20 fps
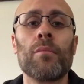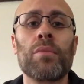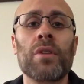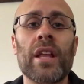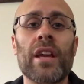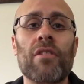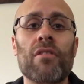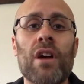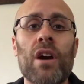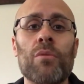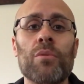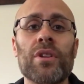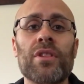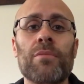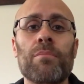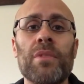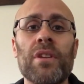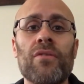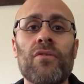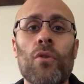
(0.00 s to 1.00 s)
play around
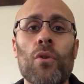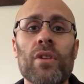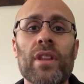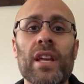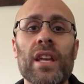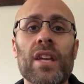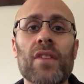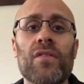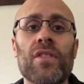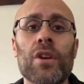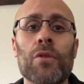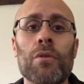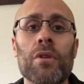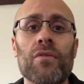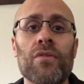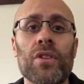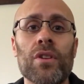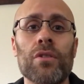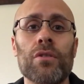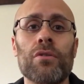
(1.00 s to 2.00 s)
with before they give their
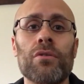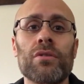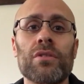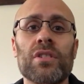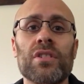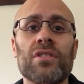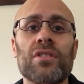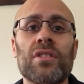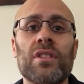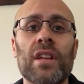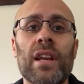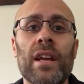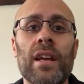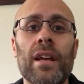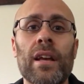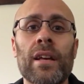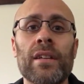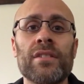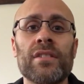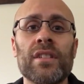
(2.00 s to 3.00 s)
review, just
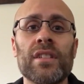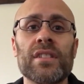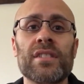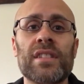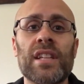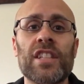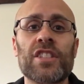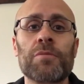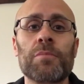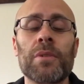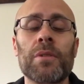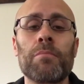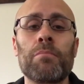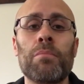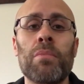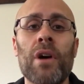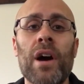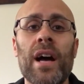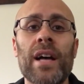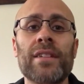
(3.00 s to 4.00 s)
as an assessment.
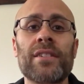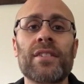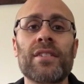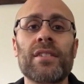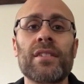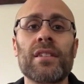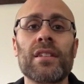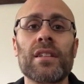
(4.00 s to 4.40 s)
But